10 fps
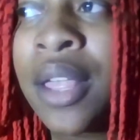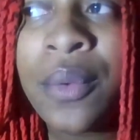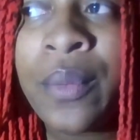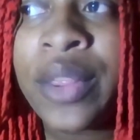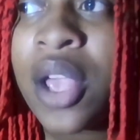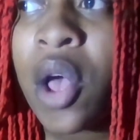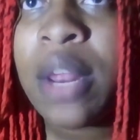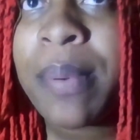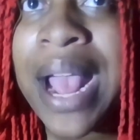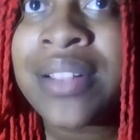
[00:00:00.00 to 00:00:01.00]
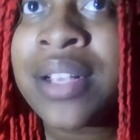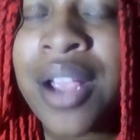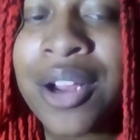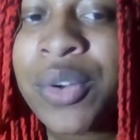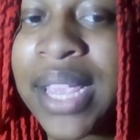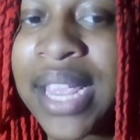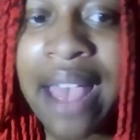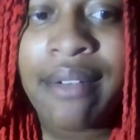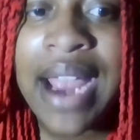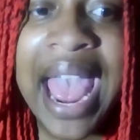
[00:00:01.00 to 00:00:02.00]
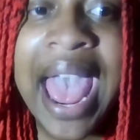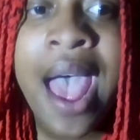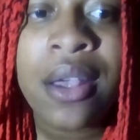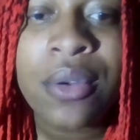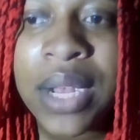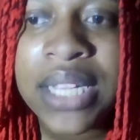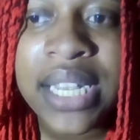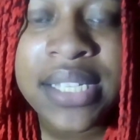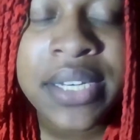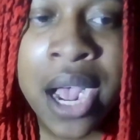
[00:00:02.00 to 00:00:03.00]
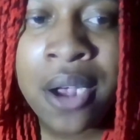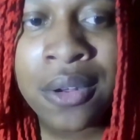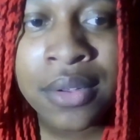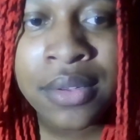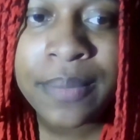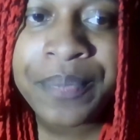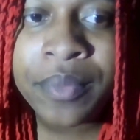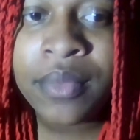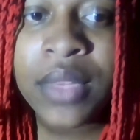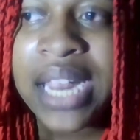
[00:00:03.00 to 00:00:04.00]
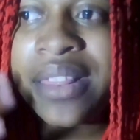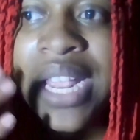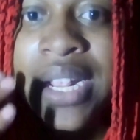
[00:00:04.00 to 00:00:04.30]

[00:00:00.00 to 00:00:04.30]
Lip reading: Well, the only plastic surgery he ever had was his nose and things